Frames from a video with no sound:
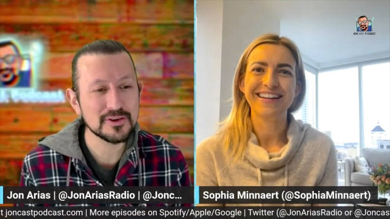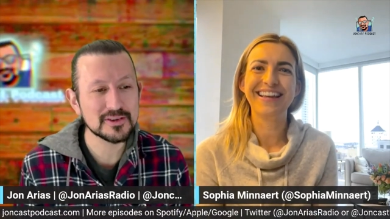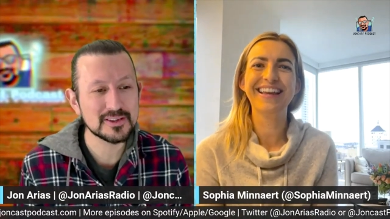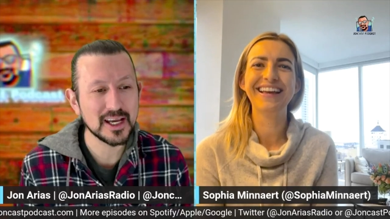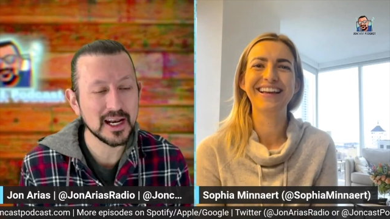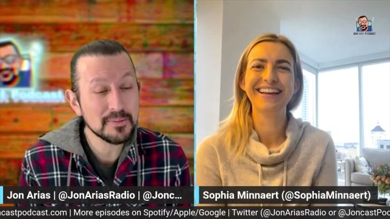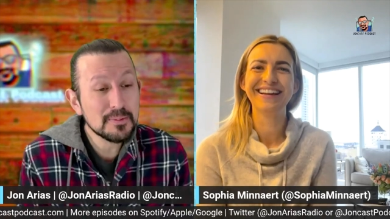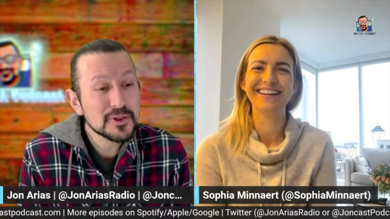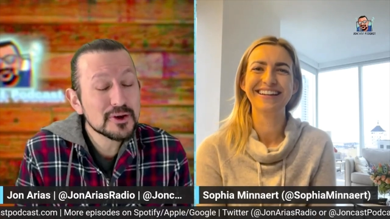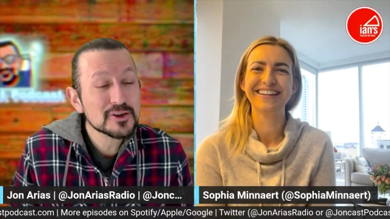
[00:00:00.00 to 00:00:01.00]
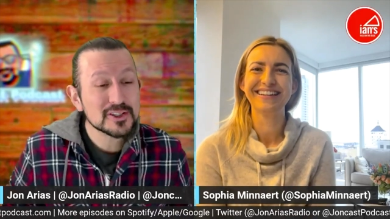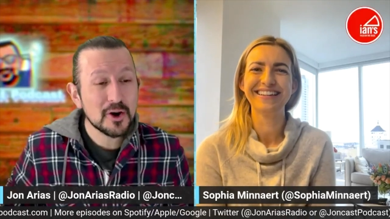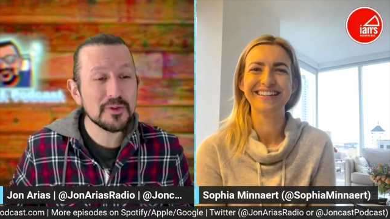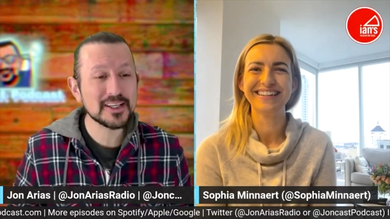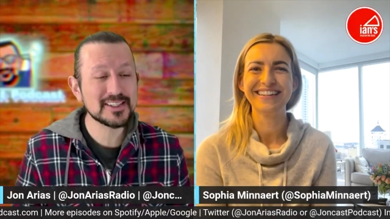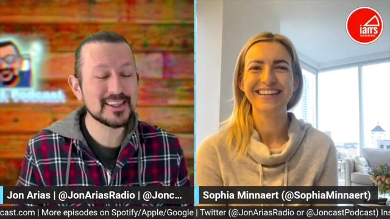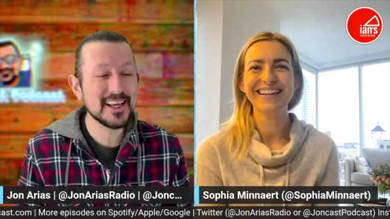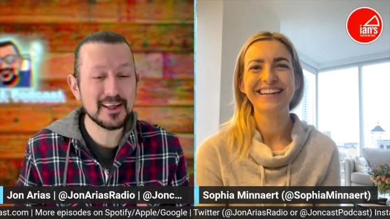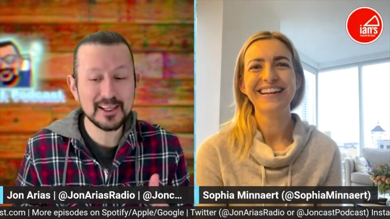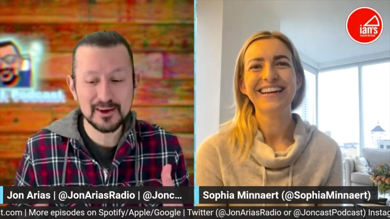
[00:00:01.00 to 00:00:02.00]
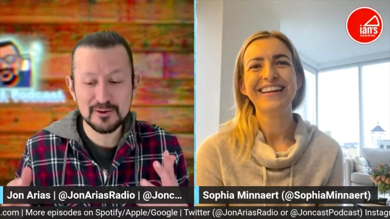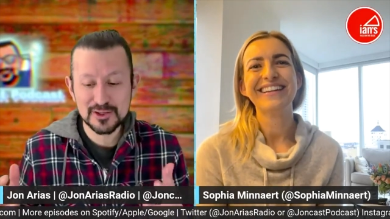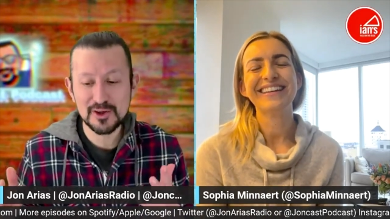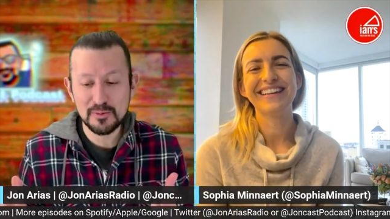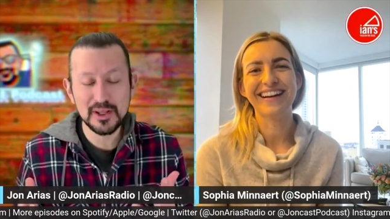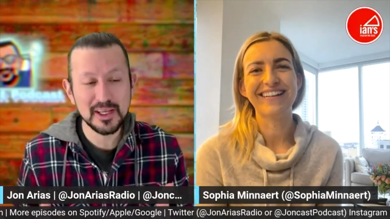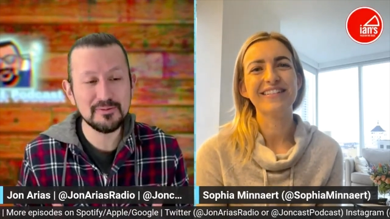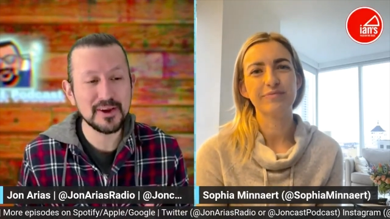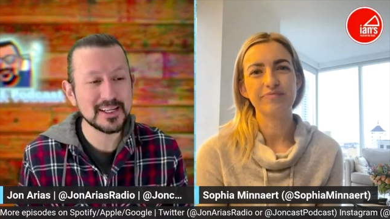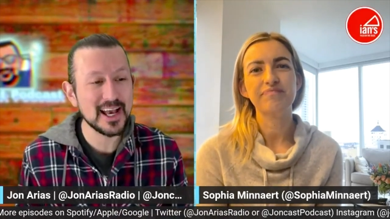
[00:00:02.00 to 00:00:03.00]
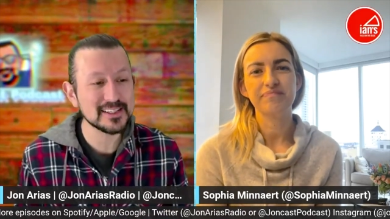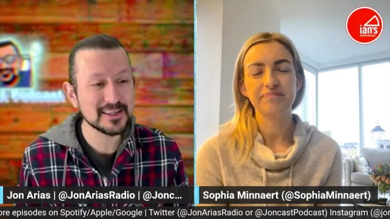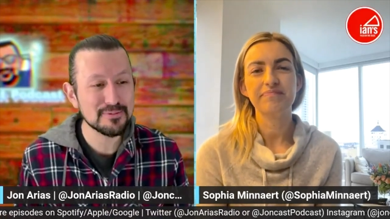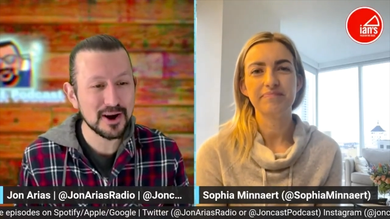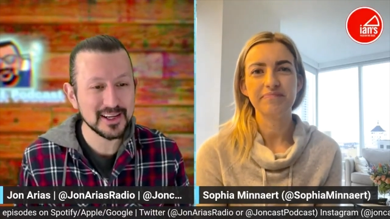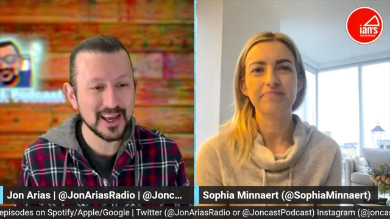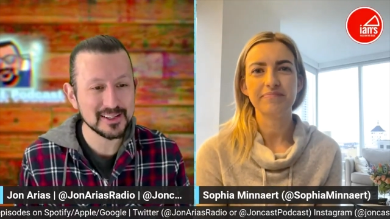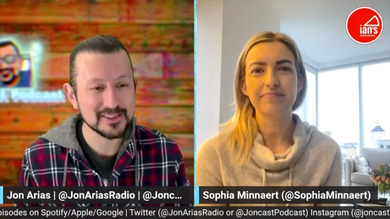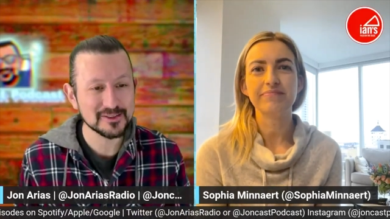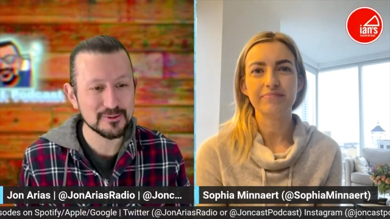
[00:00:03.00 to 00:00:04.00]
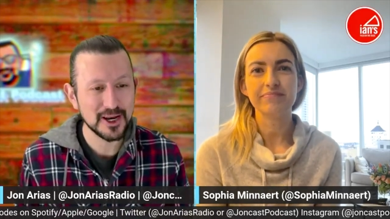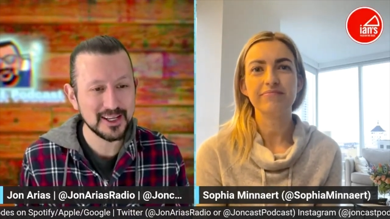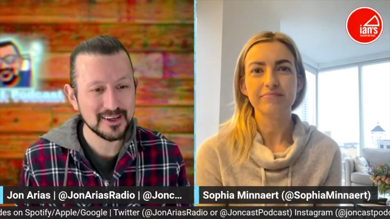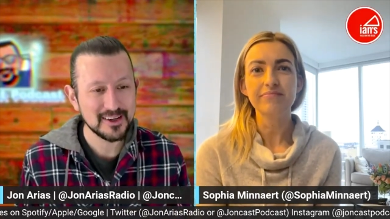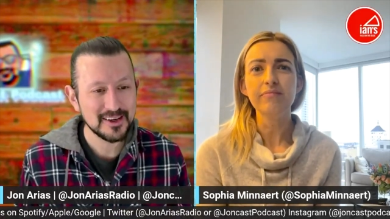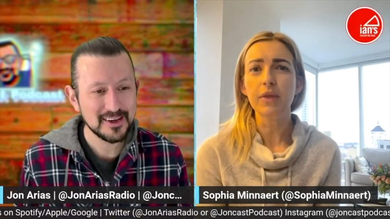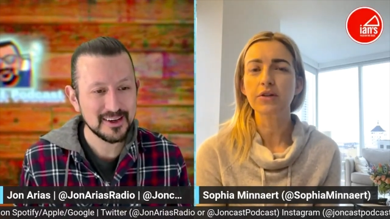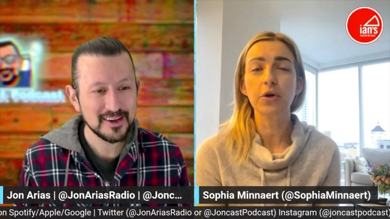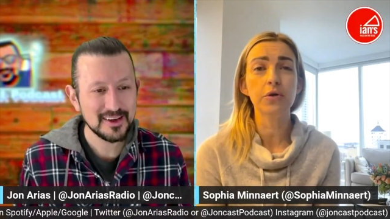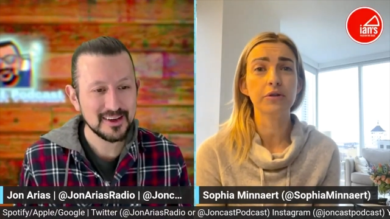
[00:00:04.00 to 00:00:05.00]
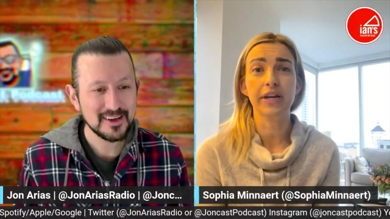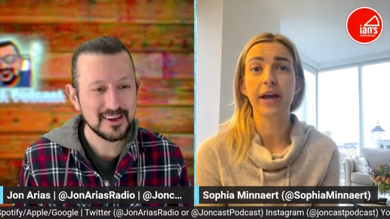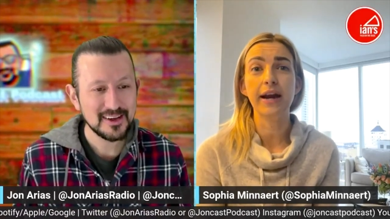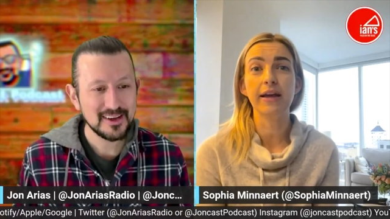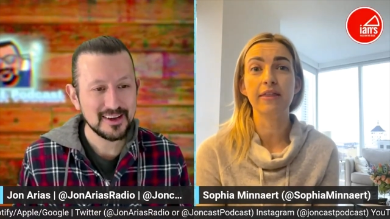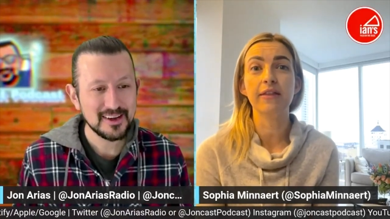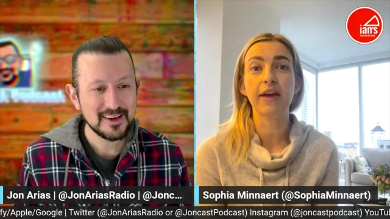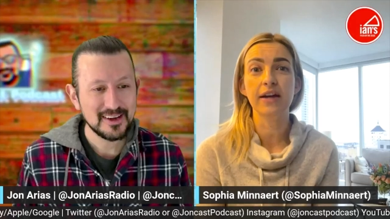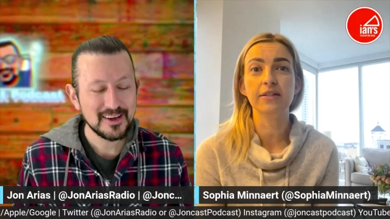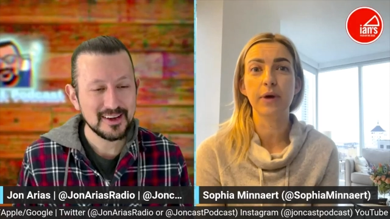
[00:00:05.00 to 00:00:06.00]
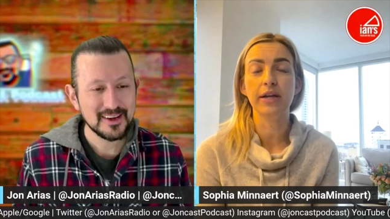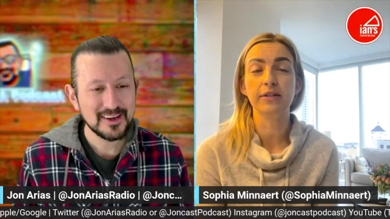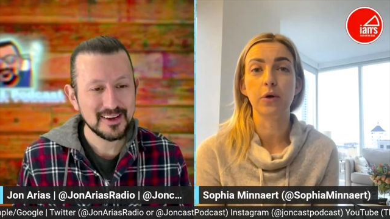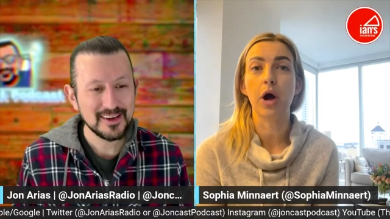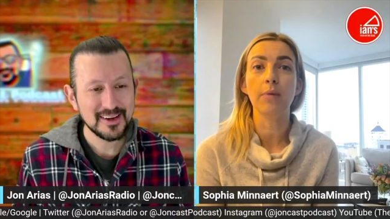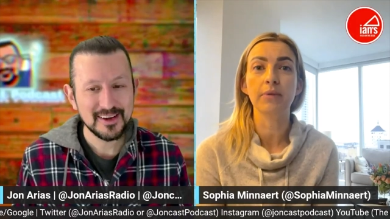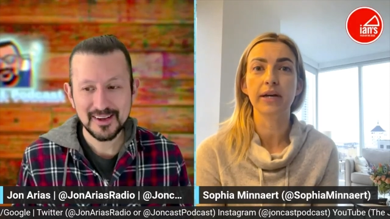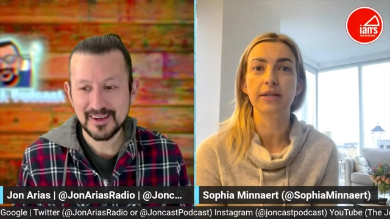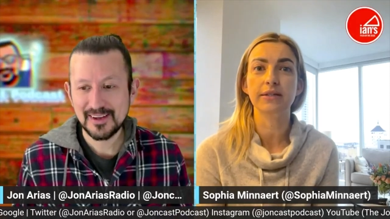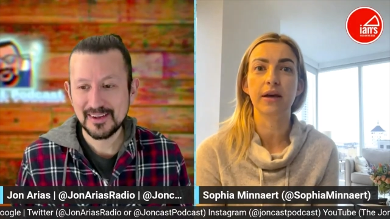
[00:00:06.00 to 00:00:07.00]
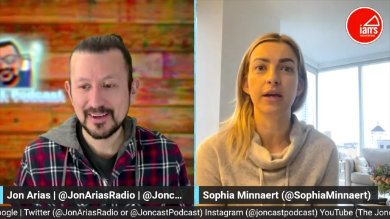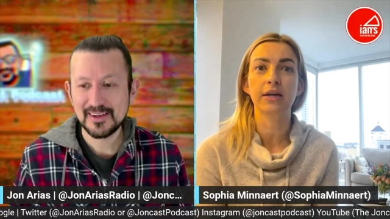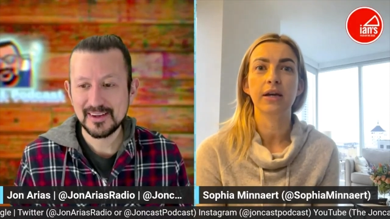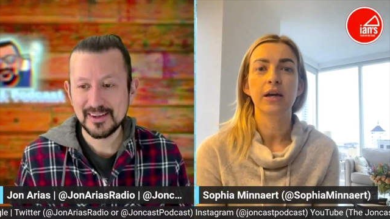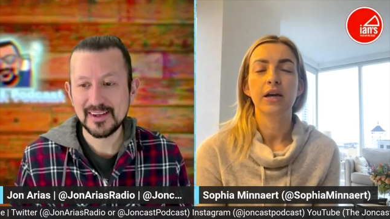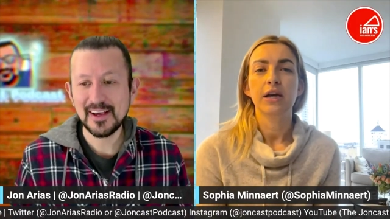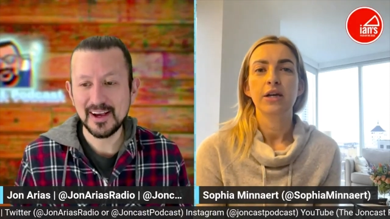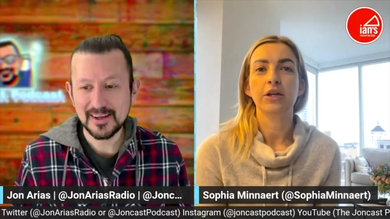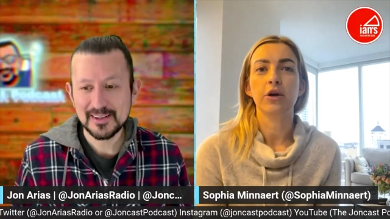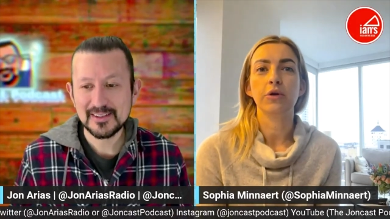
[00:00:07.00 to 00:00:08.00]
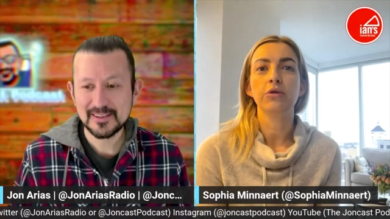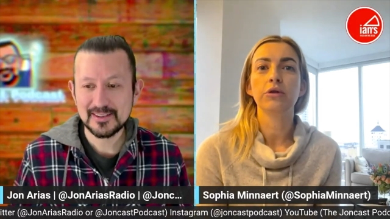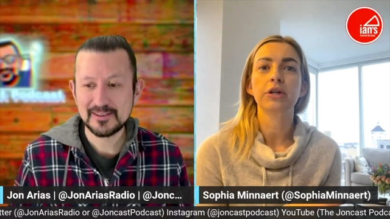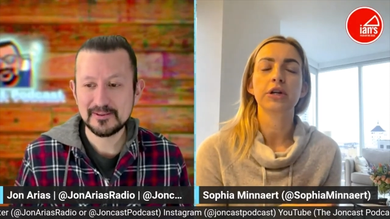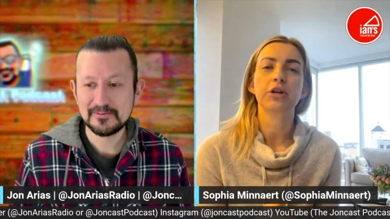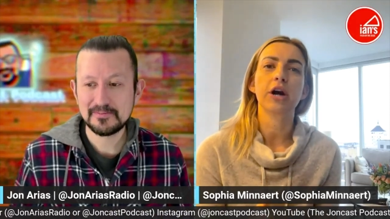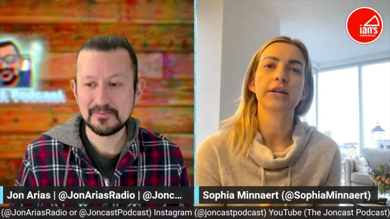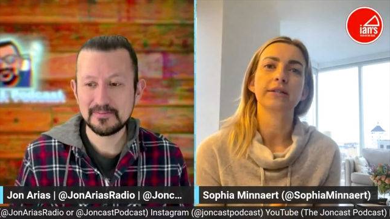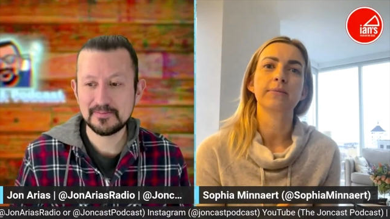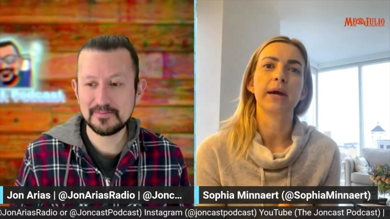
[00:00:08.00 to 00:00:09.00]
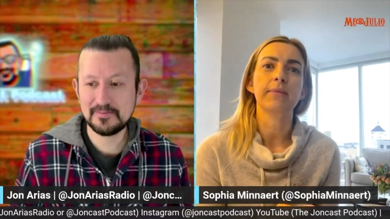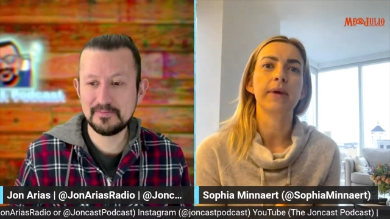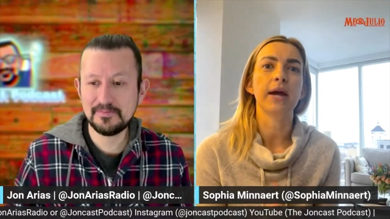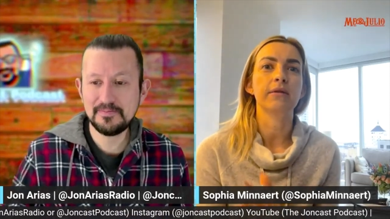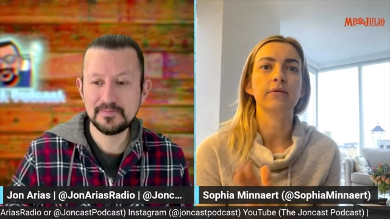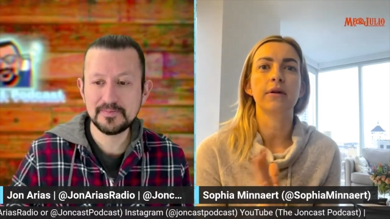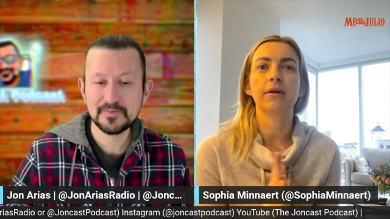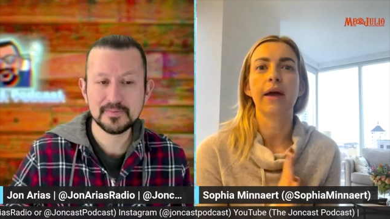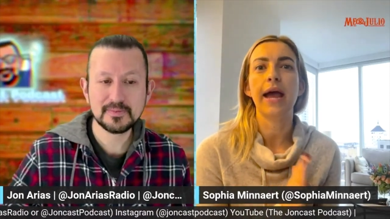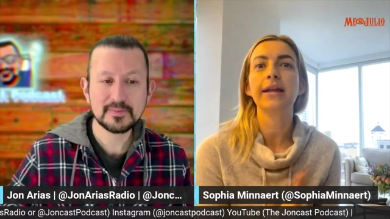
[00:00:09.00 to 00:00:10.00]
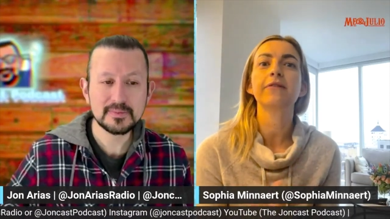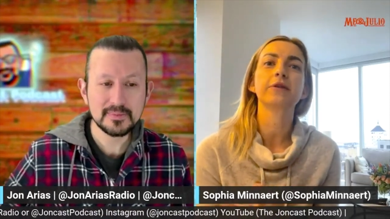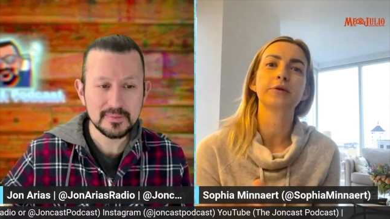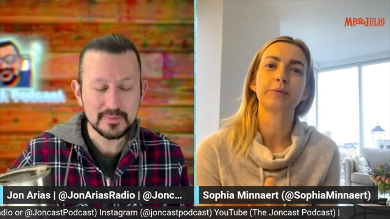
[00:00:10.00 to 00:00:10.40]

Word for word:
Speaker 1: state. I mean, but there are so that's the thing. Like there are so many yeah. fantastic broadcasters, right?
Speaker 2: Totally, and I think that's why it's so humbling. It's like yeah, you know, you look across, and I'm like, man, any of those